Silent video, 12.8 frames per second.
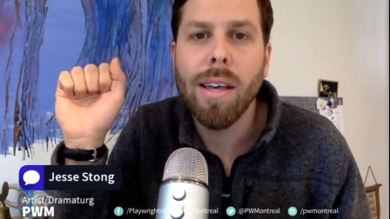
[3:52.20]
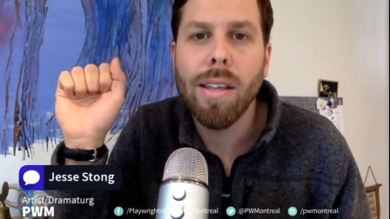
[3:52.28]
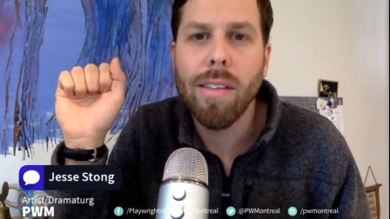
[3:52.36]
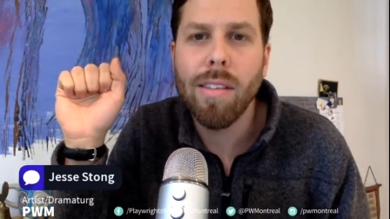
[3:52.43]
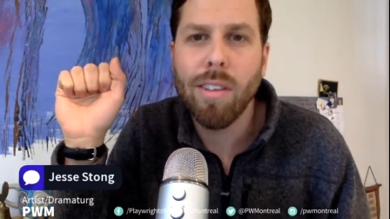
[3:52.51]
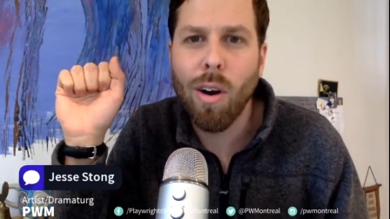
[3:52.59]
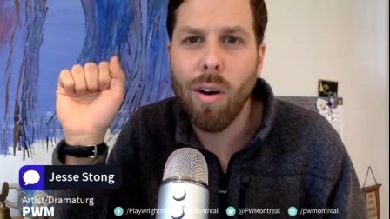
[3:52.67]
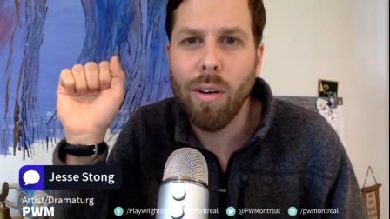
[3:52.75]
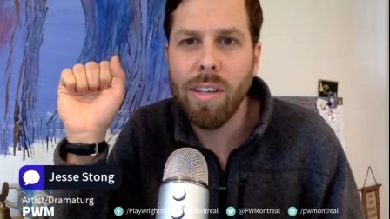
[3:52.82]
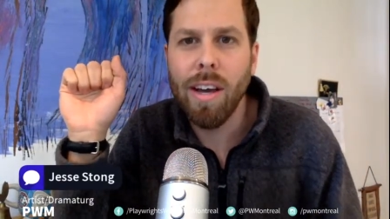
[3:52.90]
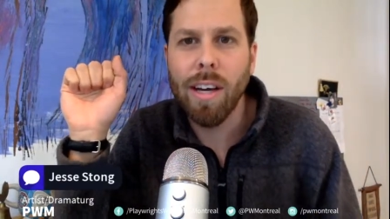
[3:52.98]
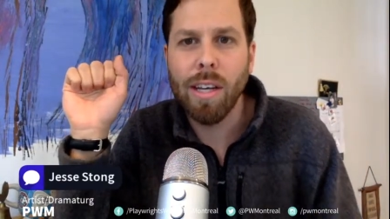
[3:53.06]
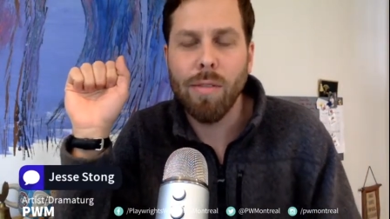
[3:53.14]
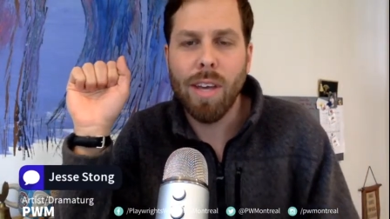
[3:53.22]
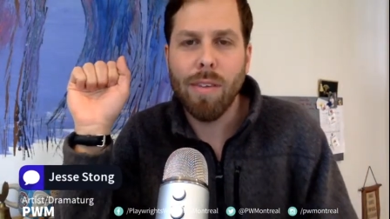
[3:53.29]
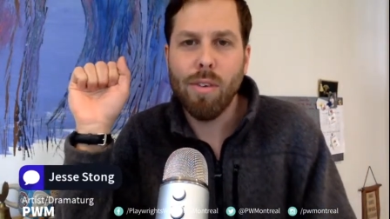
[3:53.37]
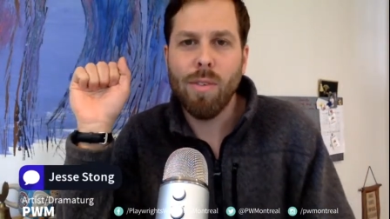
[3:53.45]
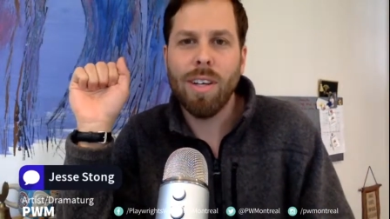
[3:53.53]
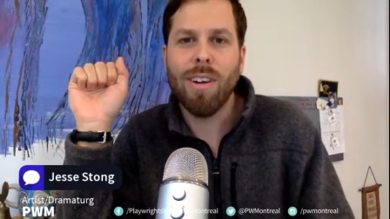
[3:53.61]
This Carl Jung, if you
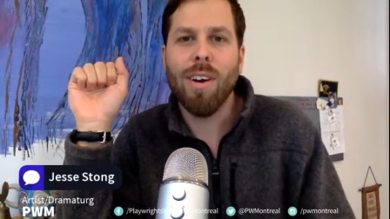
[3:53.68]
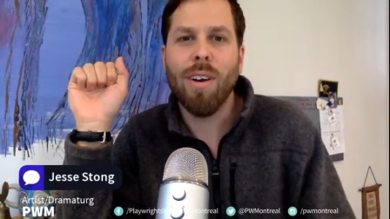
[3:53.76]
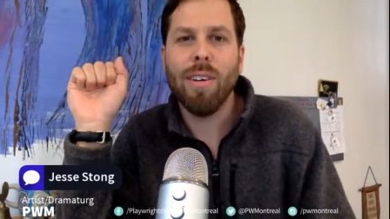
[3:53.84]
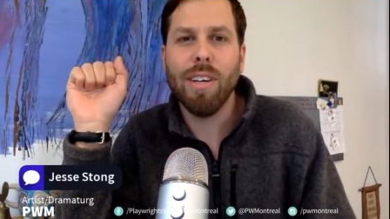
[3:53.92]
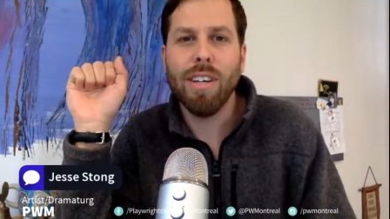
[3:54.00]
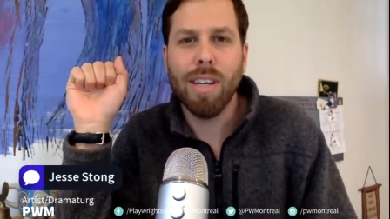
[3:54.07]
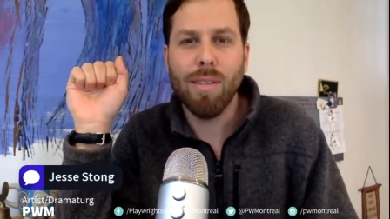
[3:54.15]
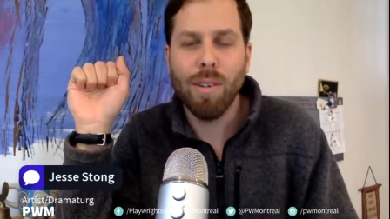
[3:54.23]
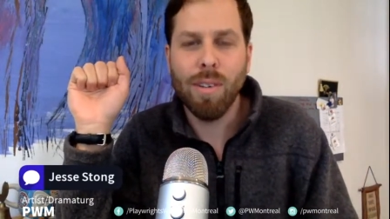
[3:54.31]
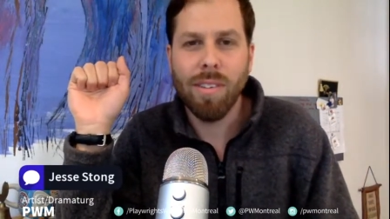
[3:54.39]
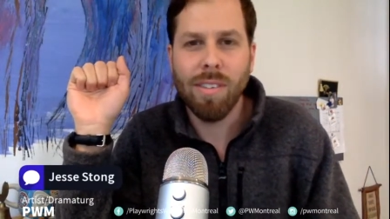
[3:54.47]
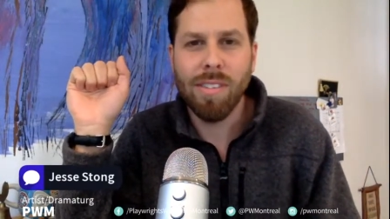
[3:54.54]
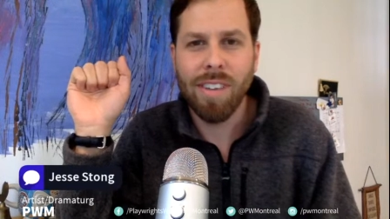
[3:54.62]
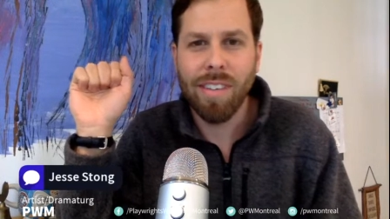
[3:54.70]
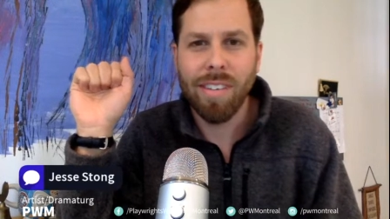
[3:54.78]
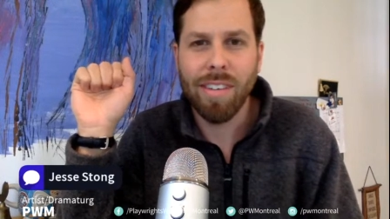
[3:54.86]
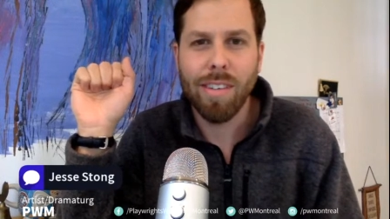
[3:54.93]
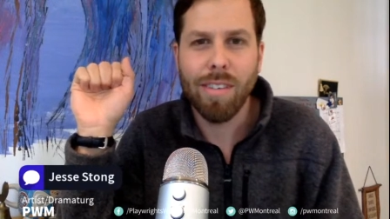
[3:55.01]
haven't read Carl Jung, I really suggest it,